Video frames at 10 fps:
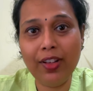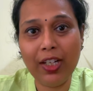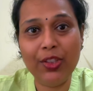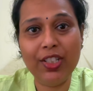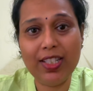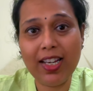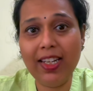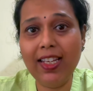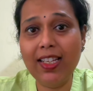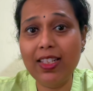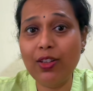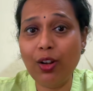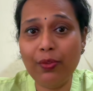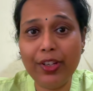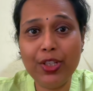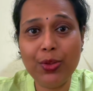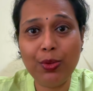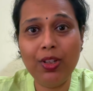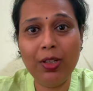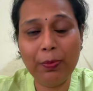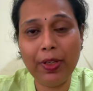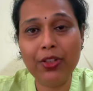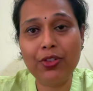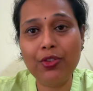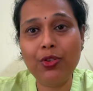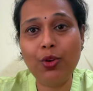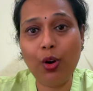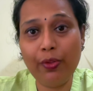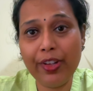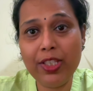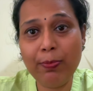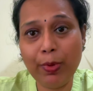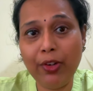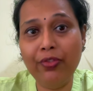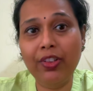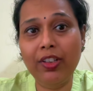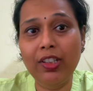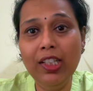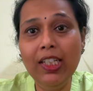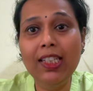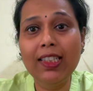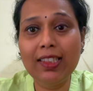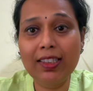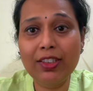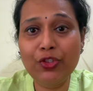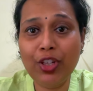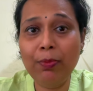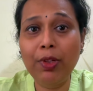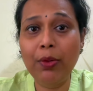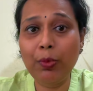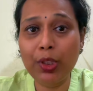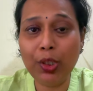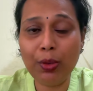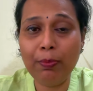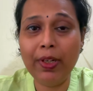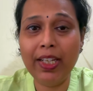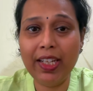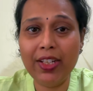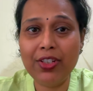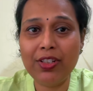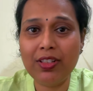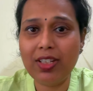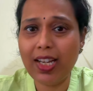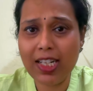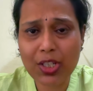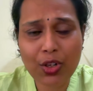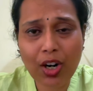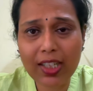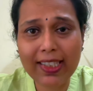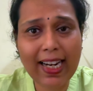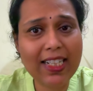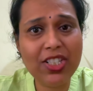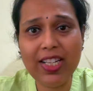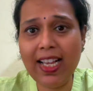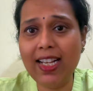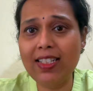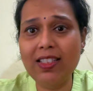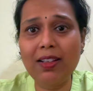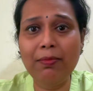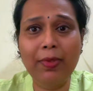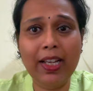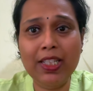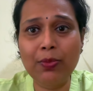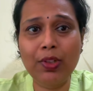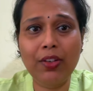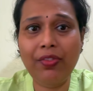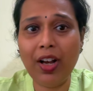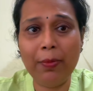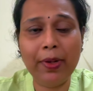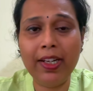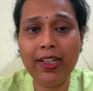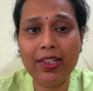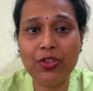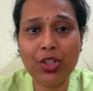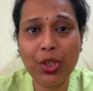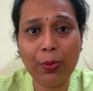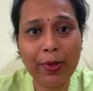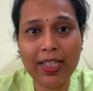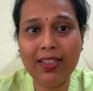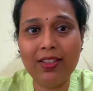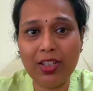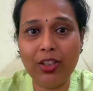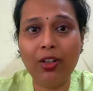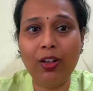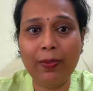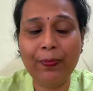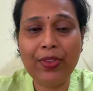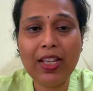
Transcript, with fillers: Falguni Jani has always told her patients to always prefer the treatment without medications. It's not that she has some bias with the pharma industry or medicines at all.